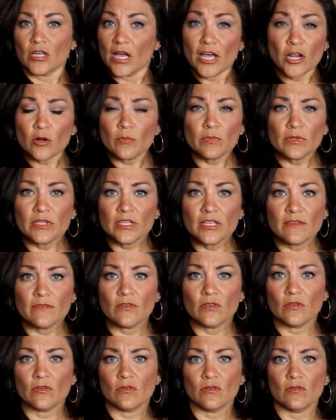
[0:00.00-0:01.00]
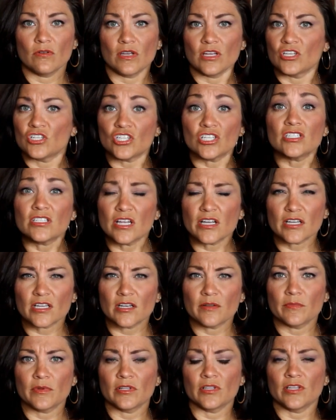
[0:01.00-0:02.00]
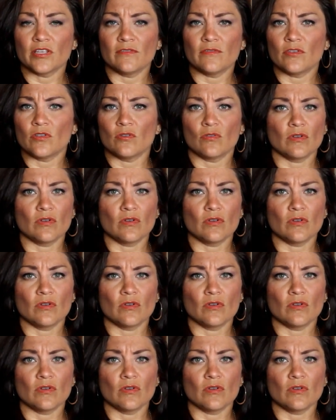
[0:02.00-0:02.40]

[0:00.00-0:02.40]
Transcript: I don't believe you, and she's not going to believe you.